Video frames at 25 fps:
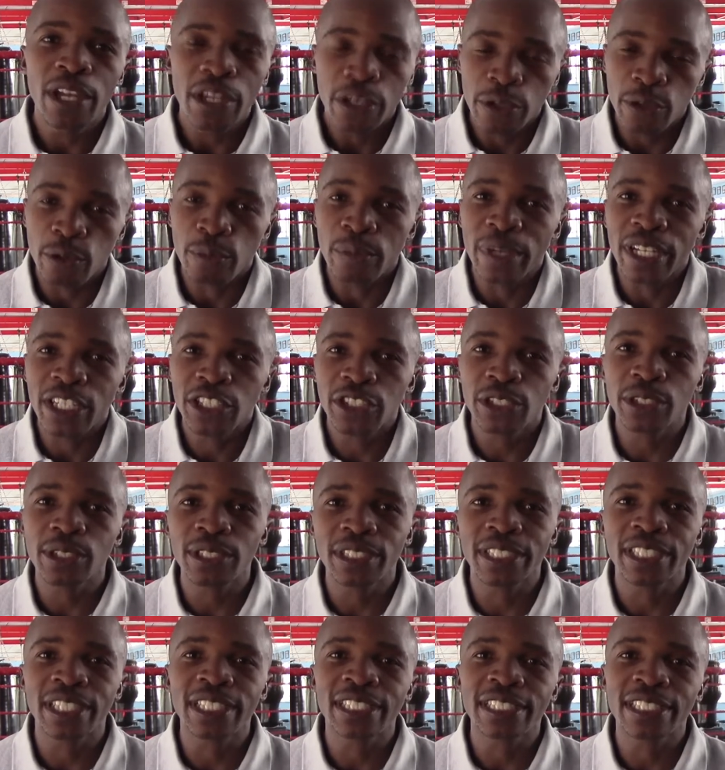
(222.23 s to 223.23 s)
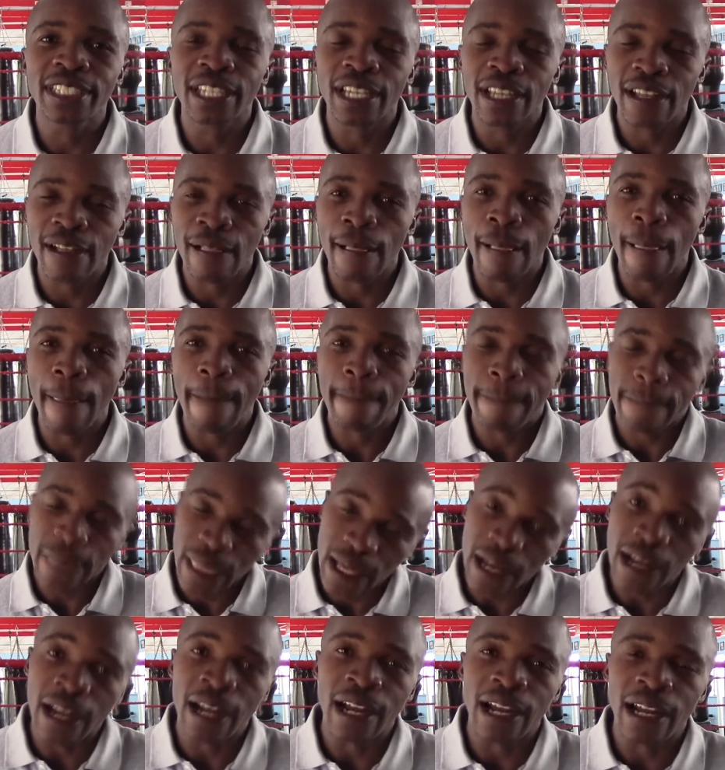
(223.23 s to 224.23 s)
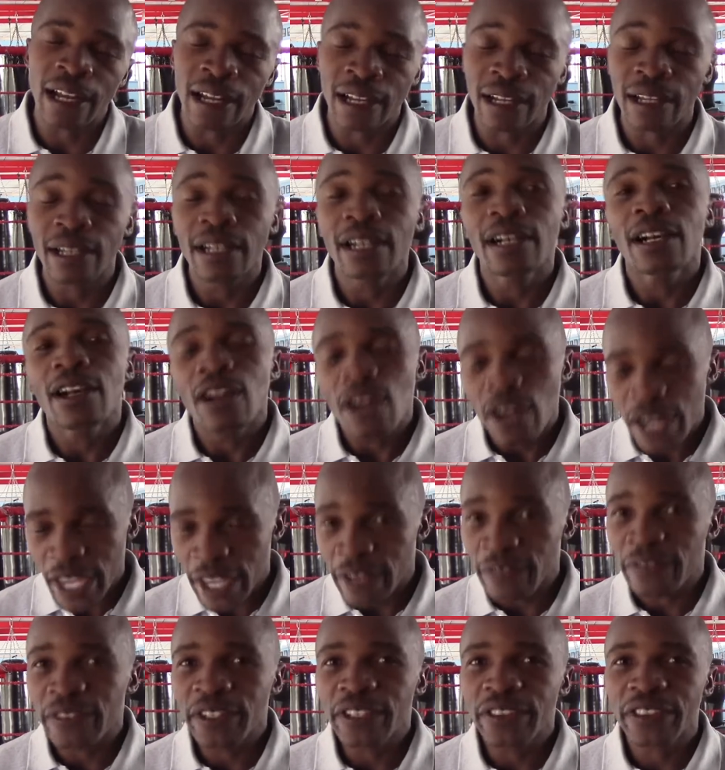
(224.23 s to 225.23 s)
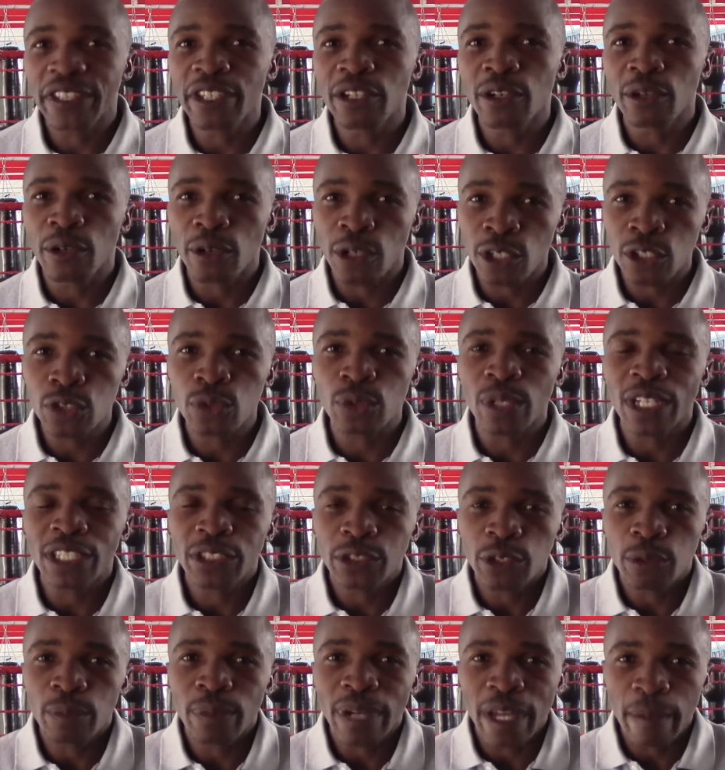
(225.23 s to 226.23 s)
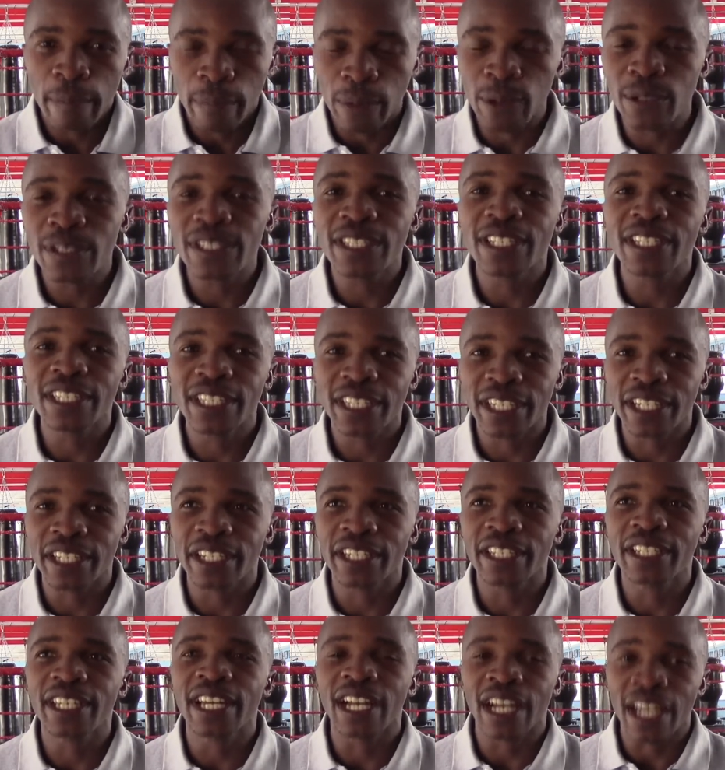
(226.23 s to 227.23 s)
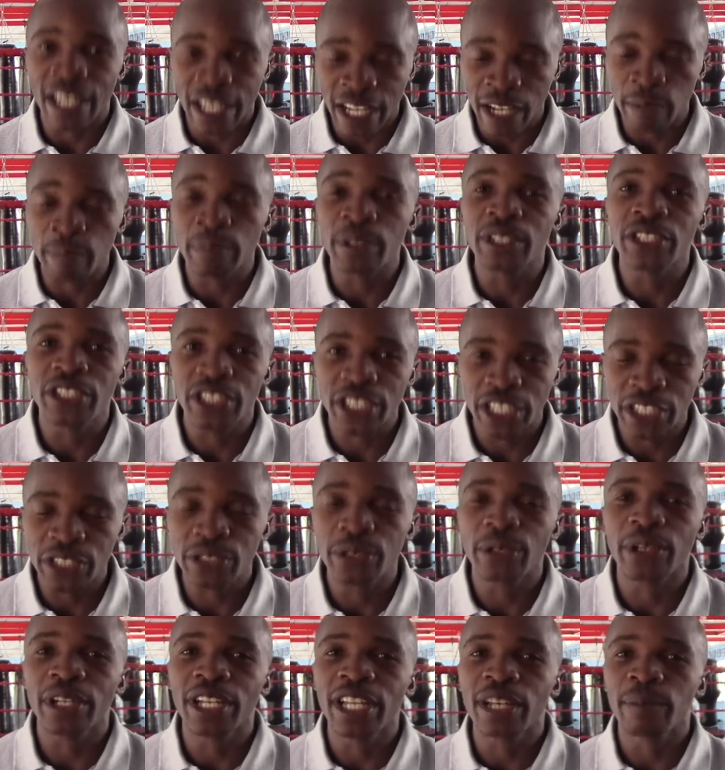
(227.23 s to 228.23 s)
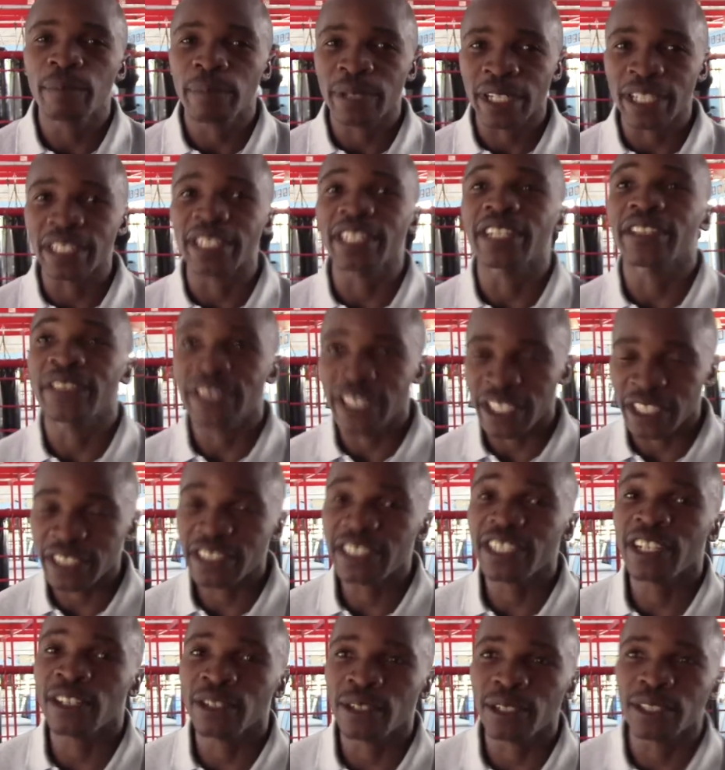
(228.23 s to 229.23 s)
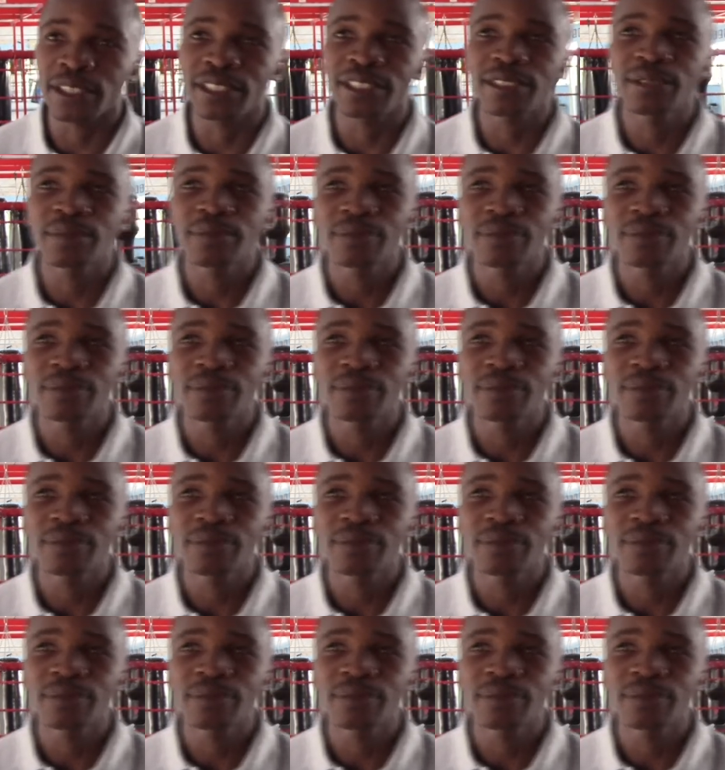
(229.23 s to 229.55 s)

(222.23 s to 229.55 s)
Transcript: You make sure that everything goes well to my boxing career. I appreciate your help, brother. Thanks a lot.